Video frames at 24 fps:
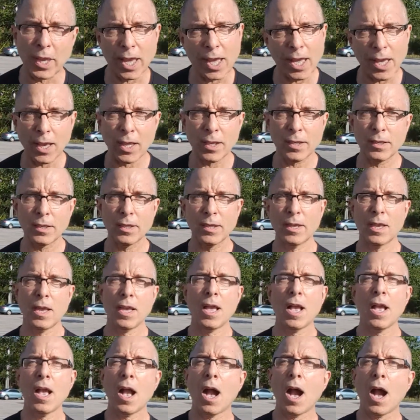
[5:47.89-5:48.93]
can,
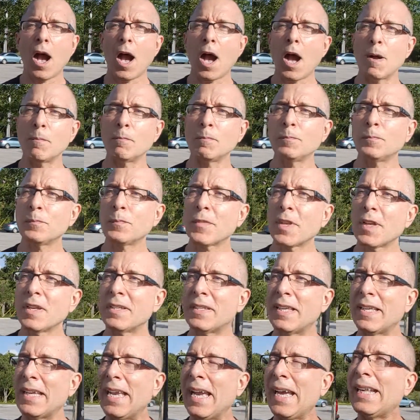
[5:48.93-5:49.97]

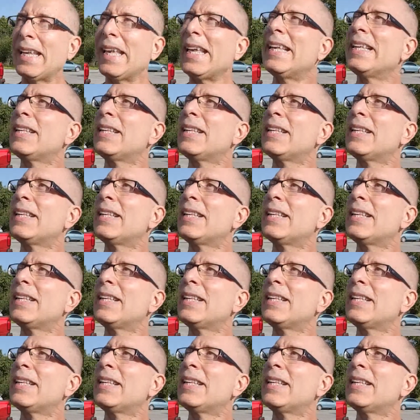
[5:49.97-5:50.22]
to get